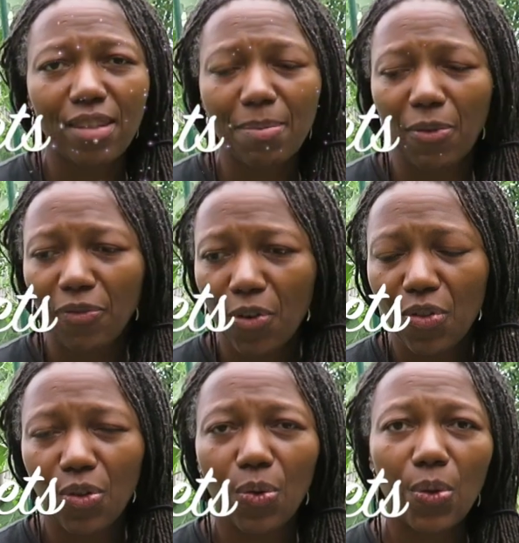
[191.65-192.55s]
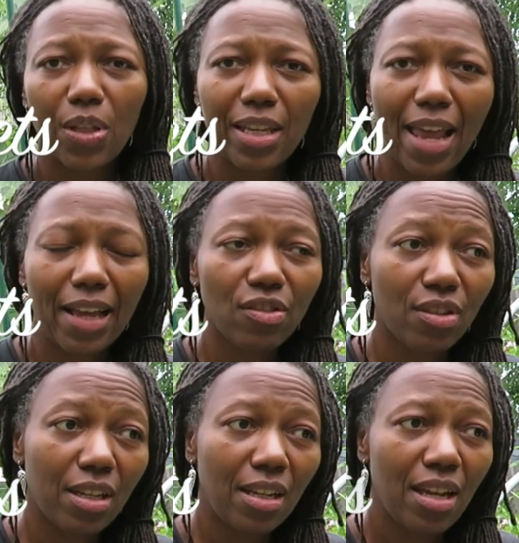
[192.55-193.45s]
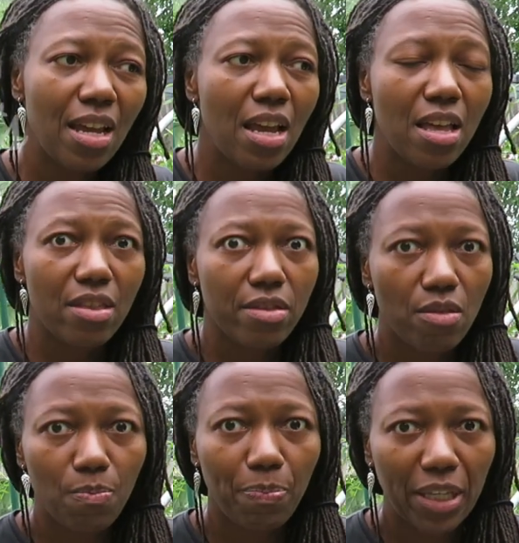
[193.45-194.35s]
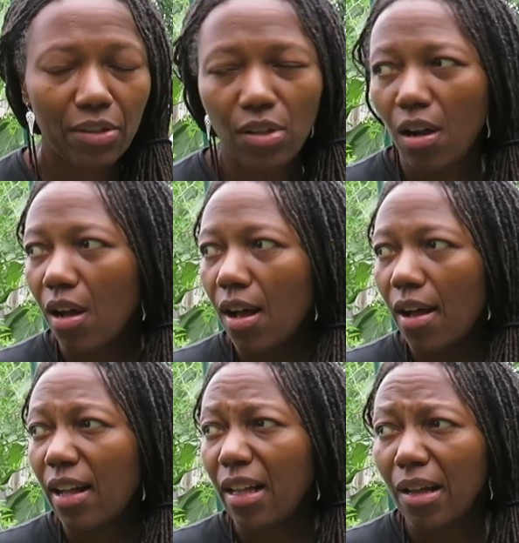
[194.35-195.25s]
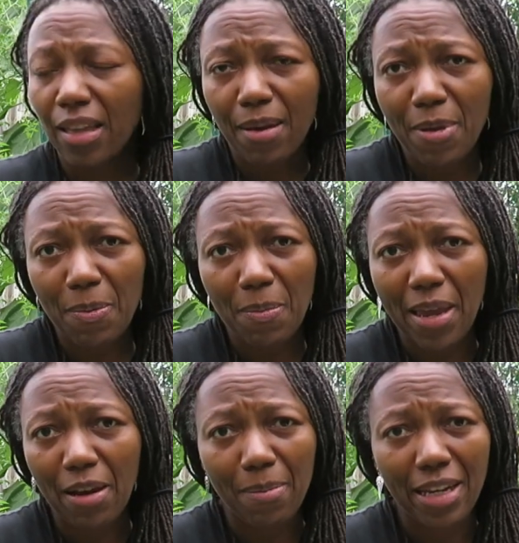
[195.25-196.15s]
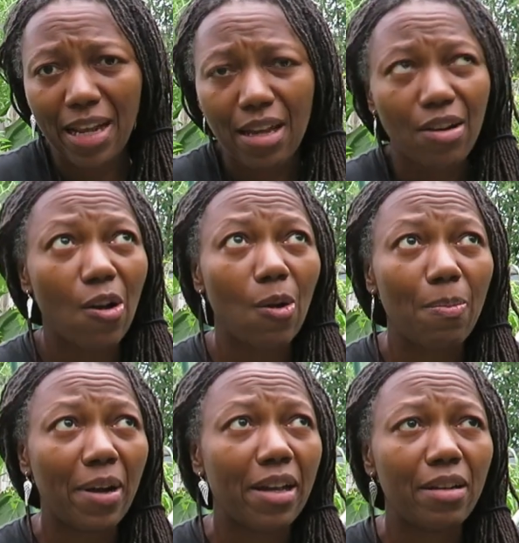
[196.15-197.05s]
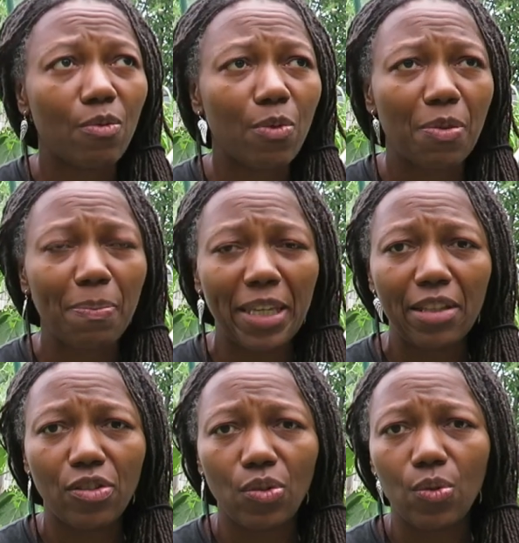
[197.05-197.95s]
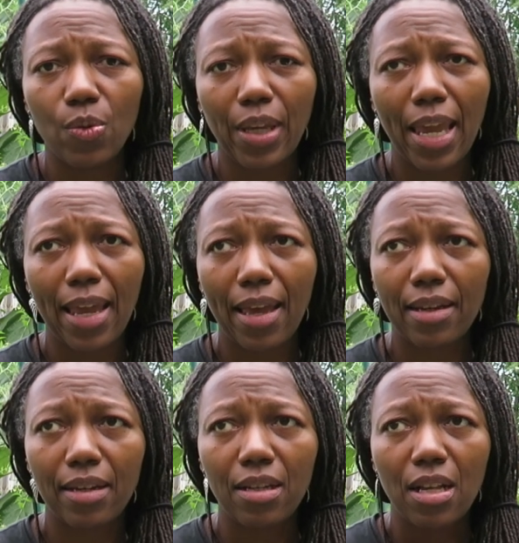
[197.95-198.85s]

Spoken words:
They prefer the cool, and actually beets, a lot of people may or may not know, but with beets you can